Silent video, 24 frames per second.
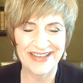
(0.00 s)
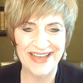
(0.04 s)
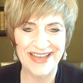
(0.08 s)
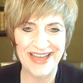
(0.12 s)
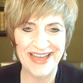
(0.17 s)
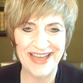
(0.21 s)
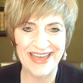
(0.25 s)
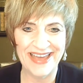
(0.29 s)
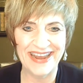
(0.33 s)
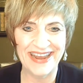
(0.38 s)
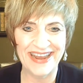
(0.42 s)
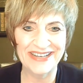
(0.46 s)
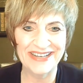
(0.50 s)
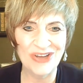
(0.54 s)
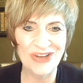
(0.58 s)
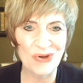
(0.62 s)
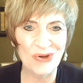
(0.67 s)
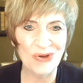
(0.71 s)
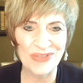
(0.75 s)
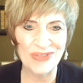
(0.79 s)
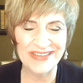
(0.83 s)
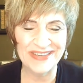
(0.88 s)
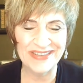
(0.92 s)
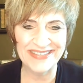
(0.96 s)
And I
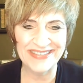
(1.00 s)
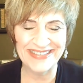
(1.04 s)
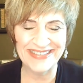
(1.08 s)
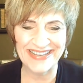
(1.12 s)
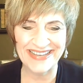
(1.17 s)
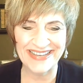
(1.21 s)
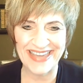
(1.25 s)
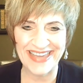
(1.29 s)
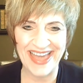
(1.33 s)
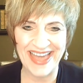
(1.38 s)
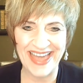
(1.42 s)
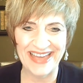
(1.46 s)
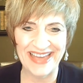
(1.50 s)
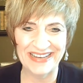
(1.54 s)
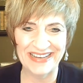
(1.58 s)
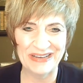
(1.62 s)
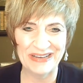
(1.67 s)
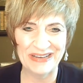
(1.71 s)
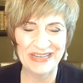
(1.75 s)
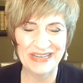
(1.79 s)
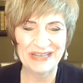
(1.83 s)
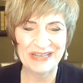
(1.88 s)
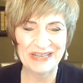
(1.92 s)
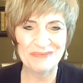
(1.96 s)
know this
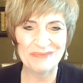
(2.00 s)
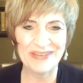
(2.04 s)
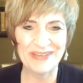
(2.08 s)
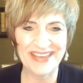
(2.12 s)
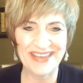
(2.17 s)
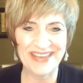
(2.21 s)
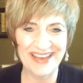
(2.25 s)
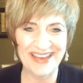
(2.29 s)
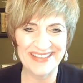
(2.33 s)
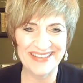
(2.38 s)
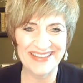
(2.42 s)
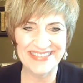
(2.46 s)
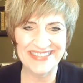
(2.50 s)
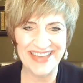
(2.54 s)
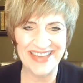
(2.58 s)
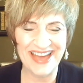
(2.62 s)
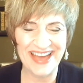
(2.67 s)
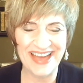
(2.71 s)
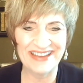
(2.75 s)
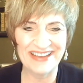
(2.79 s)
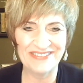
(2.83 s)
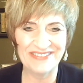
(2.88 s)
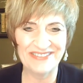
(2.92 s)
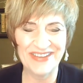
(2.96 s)
again because
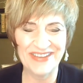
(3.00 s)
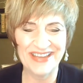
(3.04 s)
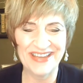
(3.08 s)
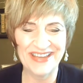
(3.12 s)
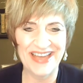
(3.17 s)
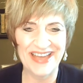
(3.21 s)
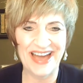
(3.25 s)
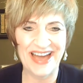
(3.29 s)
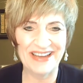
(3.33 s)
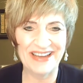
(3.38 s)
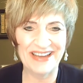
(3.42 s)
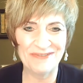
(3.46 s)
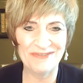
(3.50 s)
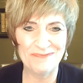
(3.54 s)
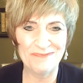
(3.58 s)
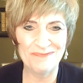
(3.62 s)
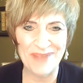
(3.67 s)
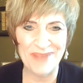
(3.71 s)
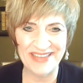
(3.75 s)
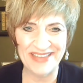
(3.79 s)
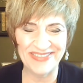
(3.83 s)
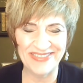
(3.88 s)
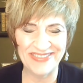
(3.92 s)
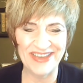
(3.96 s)
I've
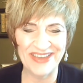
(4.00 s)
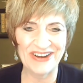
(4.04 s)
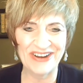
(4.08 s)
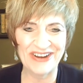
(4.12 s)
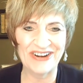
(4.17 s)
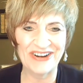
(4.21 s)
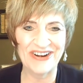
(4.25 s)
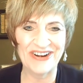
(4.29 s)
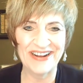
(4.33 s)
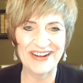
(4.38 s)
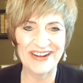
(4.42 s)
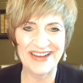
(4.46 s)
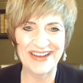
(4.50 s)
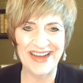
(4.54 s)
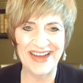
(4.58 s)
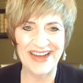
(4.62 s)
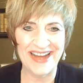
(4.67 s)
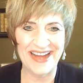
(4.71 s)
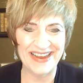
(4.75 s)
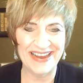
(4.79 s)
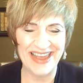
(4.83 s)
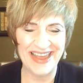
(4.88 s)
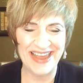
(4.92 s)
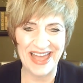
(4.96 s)
been there.
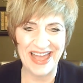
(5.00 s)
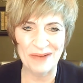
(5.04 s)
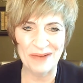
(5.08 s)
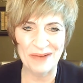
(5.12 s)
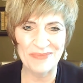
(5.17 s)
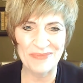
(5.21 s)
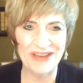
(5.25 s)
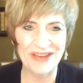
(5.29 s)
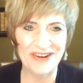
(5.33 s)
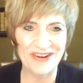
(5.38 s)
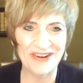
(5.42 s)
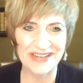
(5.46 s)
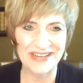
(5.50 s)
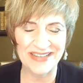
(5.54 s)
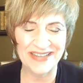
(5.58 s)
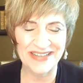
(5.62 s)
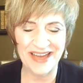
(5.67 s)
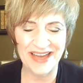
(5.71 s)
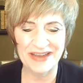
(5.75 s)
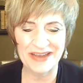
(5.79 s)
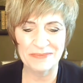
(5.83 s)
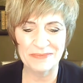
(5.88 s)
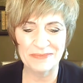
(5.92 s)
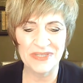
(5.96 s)
I am there at
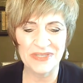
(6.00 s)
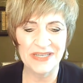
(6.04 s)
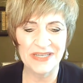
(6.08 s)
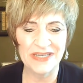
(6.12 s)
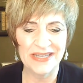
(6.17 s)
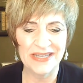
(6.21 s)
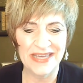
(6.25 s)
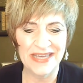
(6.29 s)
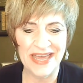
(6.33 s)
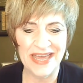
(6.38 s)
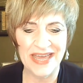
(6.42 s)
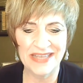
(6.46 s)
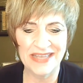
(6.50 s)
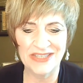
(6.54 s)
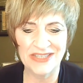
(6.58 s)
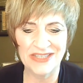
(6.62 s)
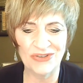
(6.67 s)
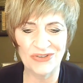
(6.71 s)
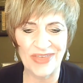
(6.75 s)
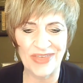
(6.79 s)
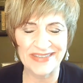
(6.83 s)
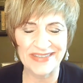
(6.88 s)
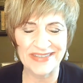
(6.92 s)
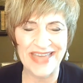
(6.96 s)
times. And
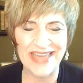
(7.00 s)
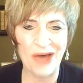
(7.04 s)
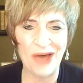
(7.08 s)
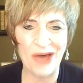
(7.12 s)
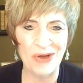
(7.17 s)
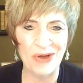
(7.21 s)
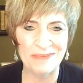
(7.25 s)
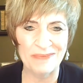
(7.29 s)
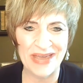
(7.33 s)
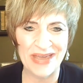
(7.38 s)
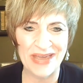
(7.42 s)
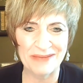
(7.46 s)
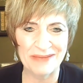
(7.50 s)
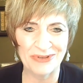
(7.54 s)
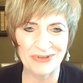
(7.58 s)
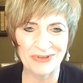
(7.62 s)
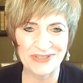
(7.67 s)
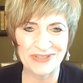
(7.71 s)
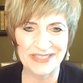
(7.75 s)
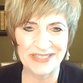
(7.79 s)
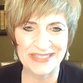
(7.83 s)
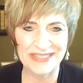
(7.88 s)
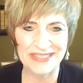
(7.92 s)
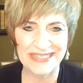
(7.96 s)
so that's how I'm
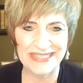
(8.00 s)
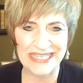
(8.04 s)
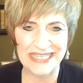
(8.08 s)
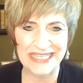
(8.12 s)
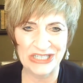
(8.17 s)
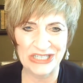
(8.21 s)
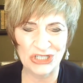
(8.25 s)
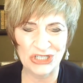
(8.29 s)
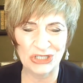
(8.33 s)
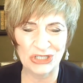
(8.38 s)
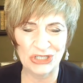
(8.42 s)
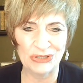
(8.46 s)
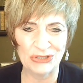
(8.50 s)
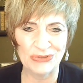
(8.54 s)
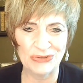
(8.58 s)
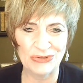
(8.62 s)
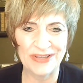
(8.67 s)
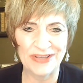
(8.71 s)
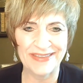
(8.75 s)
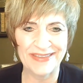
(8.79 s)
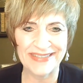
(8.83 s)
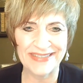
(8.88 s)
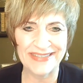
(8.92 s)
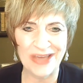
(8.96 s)
able to teach you.
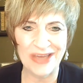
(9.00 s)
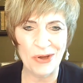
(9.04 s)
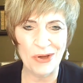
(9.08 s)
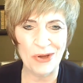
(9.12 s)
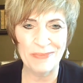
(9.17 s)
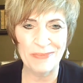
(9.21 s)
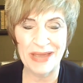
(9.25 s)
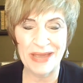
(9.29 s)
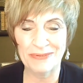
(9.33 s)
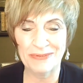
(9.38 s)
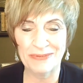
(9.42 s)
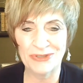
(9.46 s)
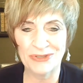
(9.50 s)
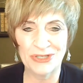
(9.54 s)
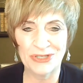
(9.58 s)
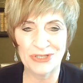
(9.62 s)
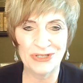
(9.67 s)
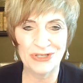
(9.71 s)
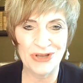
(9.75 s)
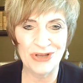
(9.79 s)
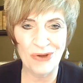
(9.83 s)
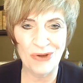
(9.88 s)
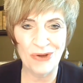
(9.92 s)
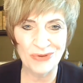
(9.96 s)
That's how I'm able to
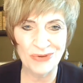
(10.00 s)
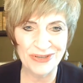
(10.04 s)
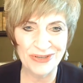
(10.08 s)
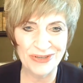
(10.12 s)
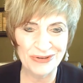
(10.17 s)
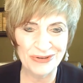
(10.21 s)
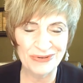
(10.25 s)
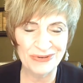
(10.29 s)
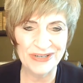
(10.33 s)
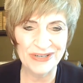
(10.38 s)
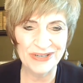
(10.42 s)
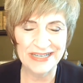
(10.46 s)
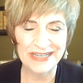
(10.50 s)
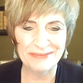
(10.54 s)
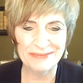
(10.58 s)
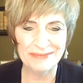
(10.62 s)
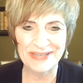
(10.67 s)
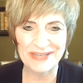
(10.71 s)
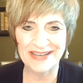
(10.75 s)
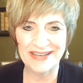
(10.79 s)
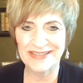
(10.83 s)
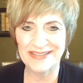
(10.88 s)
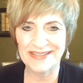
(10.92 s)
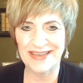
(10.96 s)
know you,
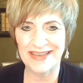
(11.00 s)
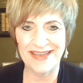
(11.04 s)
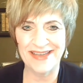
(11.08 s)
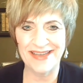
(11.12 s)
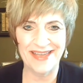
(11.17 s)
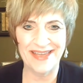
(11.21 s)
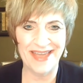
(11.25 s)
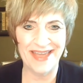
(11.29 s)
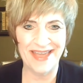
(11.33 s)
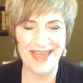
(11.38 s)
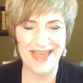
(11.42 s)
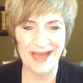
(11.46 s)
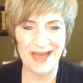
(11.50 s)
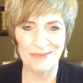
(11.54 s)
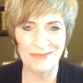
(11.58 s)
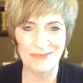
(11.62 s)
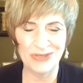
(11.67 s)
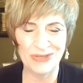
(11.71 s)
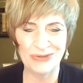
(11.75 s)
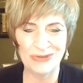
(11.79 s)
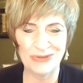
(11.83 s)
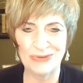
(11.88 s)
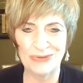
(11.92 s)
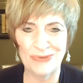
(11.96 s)
because I
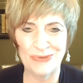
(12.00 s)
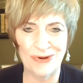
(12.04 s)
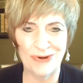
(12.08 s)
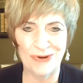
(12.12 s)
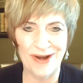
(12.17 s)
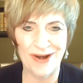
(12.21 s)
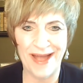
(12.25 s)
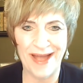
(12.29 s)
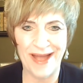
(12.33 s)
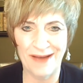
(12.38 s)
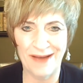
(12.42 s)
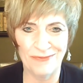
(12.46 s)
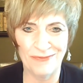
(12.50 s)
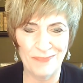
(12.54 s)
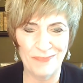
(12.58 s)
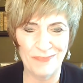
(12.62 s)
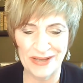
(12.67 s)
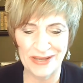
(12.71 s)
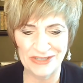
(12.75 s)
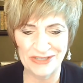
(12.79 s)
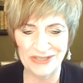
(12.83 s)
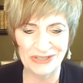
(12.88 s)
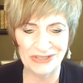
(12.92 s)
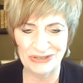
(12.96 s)
am you or have
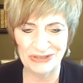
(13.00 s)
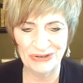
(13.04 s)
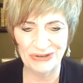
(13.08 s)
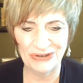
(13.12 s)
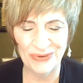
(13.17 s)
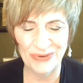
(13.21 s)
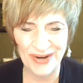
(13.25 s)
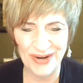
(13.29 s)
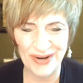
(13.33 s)
been you.